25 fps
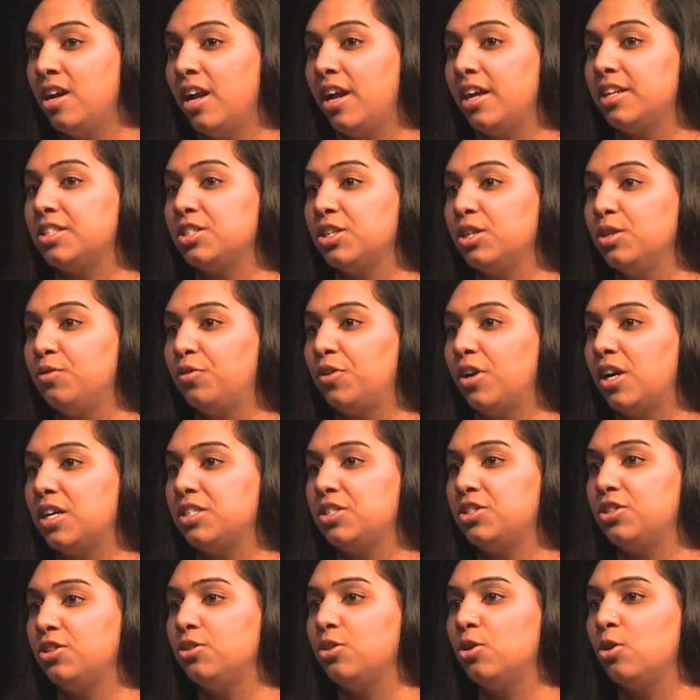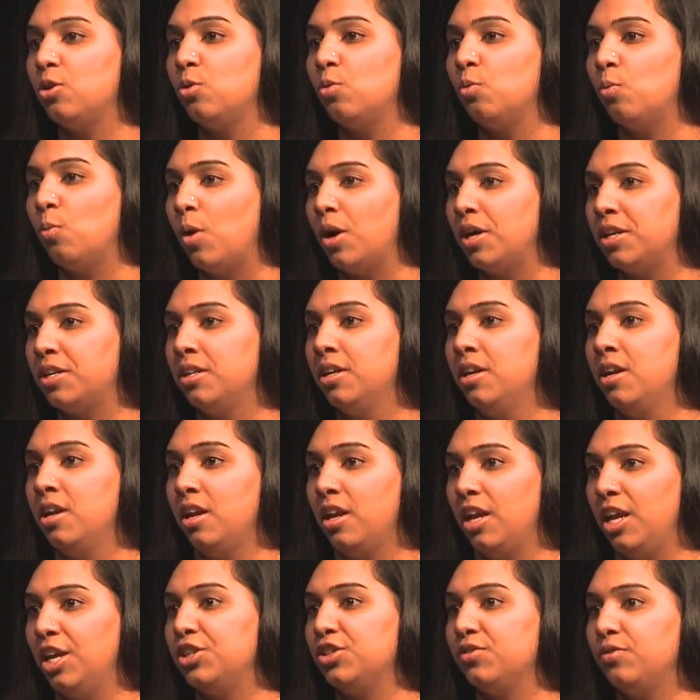It's good for us to know what
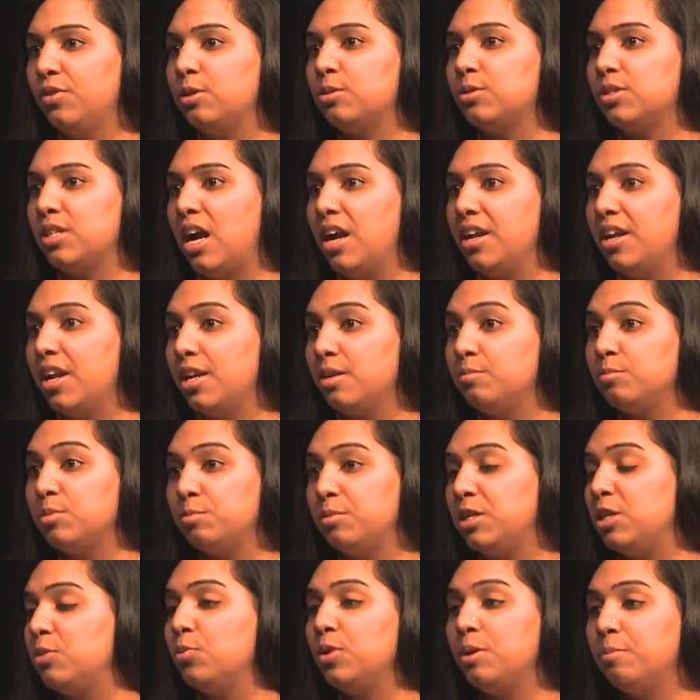each of those line items mean.